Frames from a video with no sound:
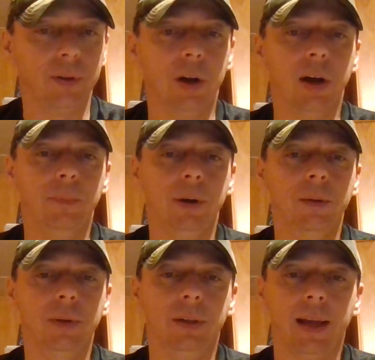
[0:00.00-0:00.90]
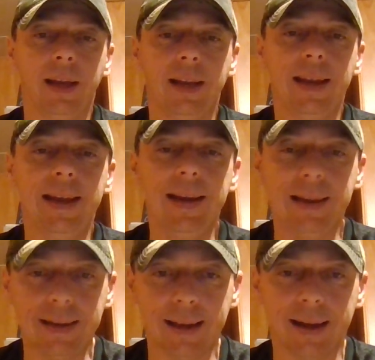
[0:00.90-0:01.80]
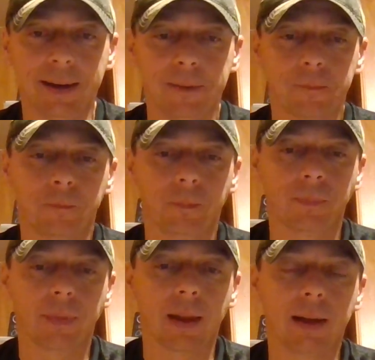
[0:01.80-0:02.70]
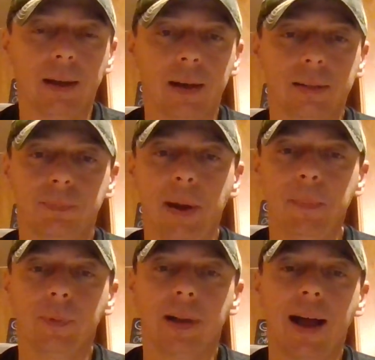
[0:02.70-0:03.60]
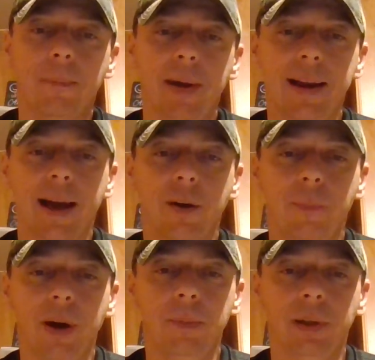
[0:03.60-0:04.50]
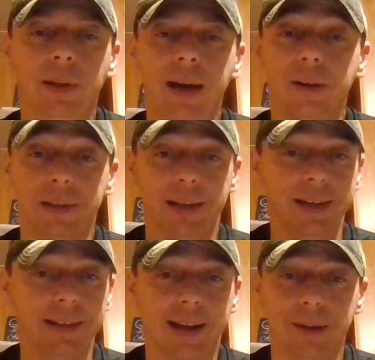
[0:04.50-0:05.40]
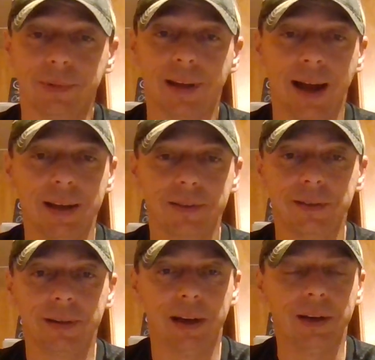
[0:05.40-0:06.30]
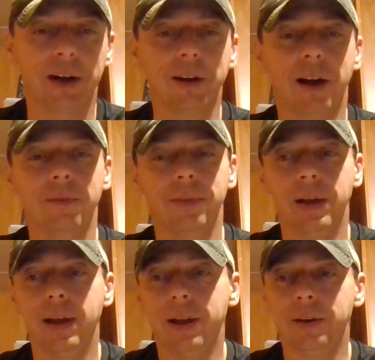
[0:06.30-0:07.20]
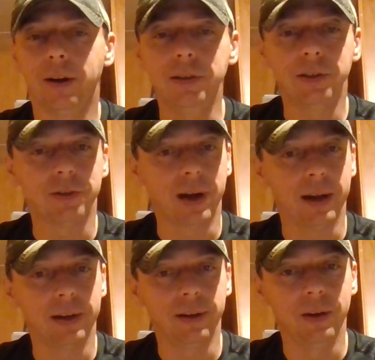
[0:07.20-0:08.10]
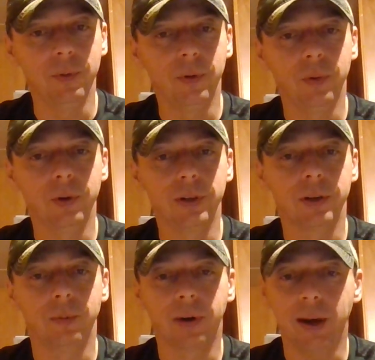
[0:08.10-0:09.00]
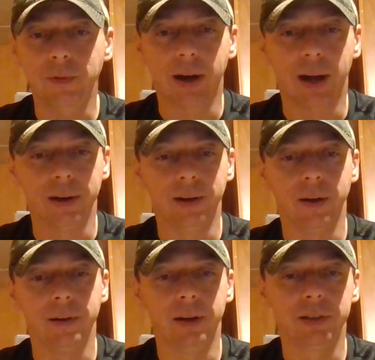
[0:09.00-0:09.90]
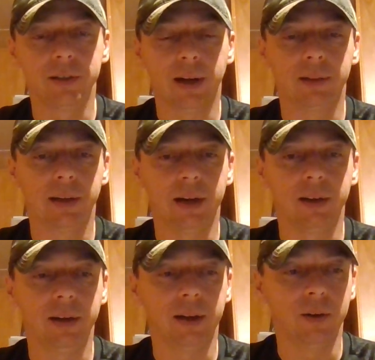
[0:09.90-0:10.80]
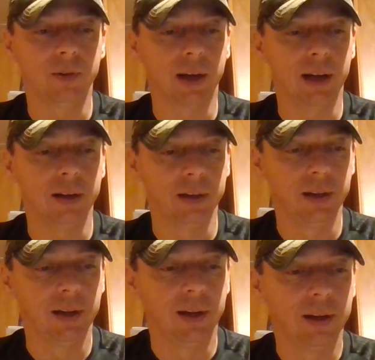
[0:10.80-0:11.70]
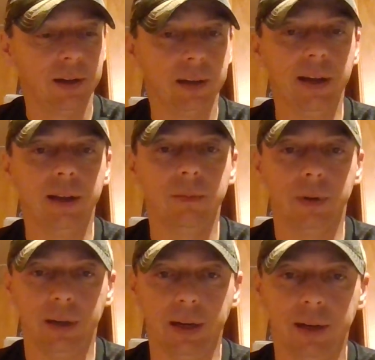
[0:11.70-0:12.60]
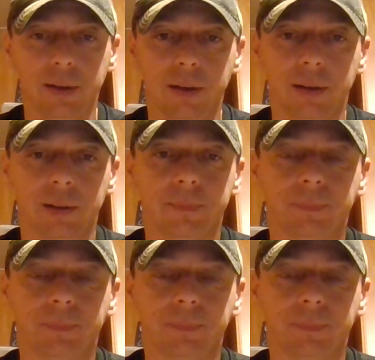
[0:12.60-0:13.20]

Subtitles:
hunt public land any day, because people that I meet out on public land are 10 times nicer, and they're not. They're just trying to do what I'm trying to do. They're just out there, trying to get them a deer.